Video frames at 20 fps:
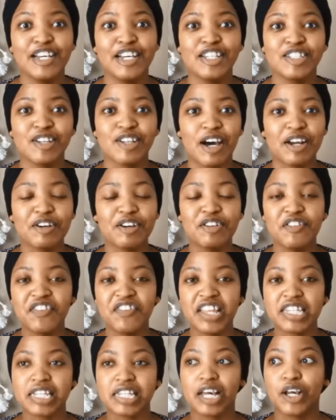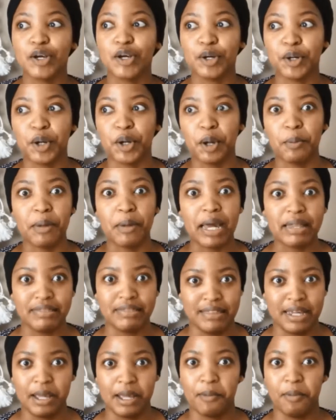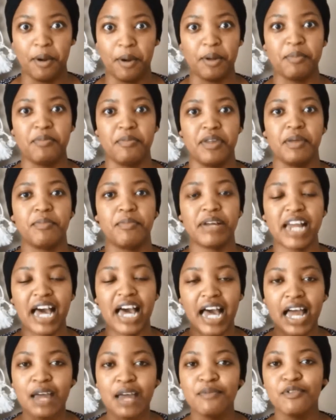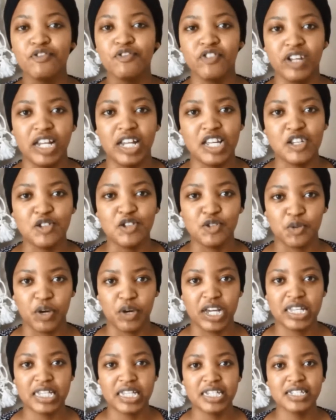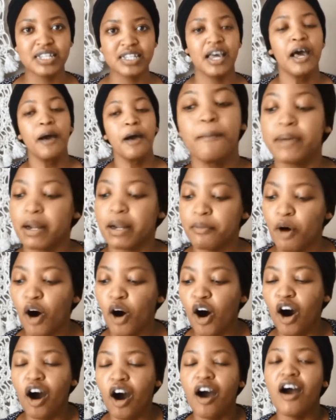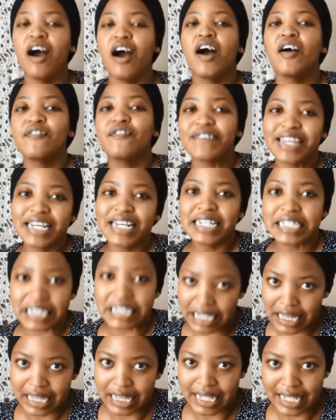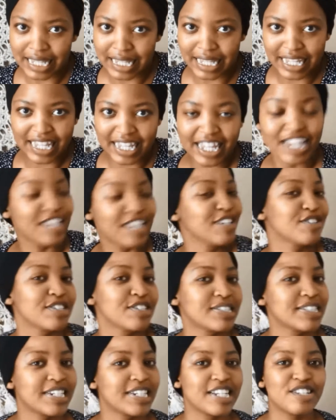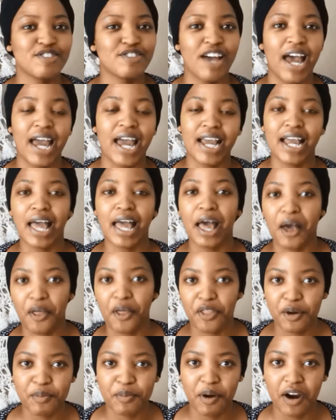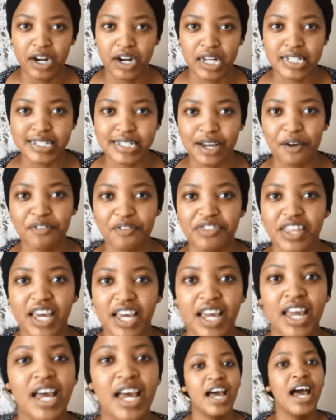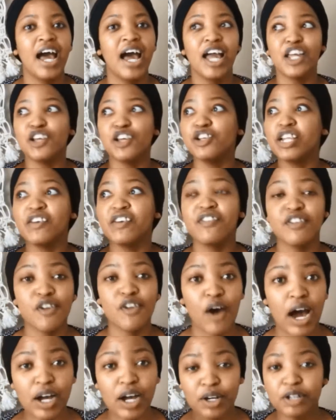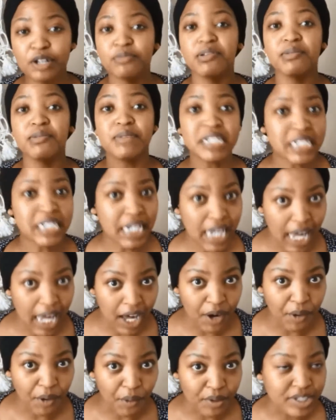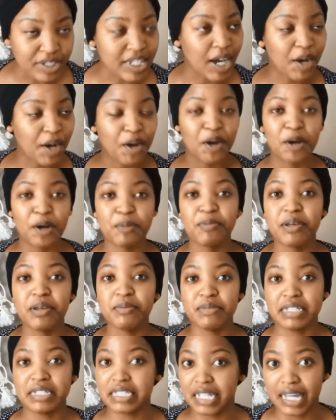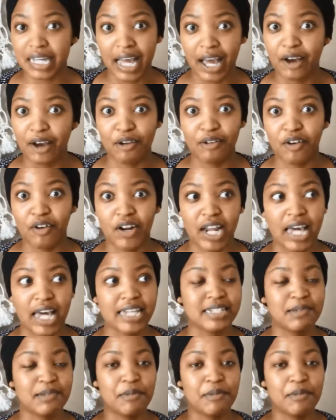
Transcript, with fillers: So I don't know if that's a good or a bad thing about me, but I'm really enjoying this. But I'm obviously interested in trying other products out there. You never know, I could be missing out. I could be missing out on like some